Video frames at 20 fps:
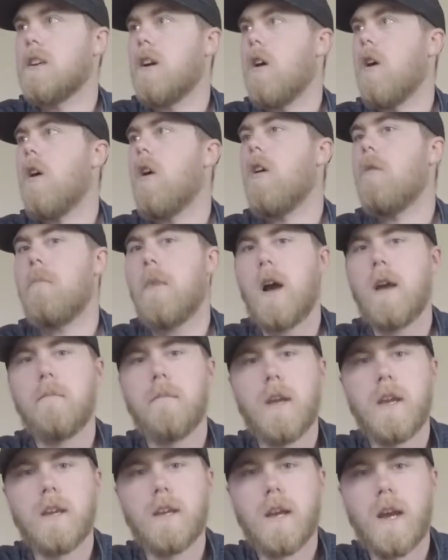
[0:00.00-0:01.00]
all my
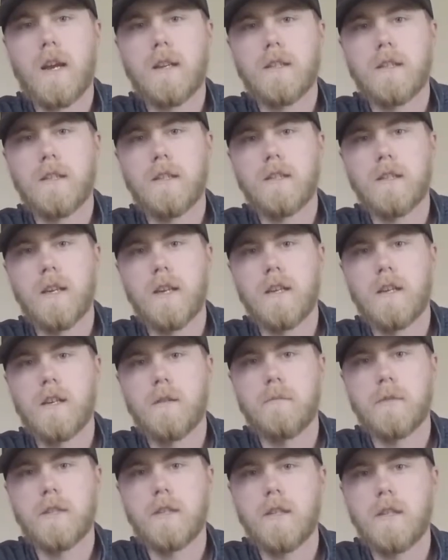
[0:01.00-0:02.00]
bait casting
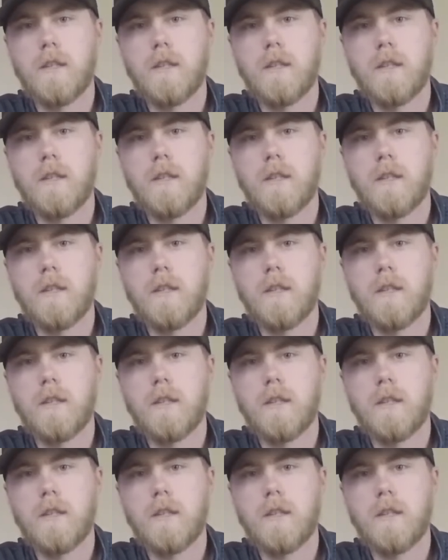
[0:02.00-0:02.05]
setups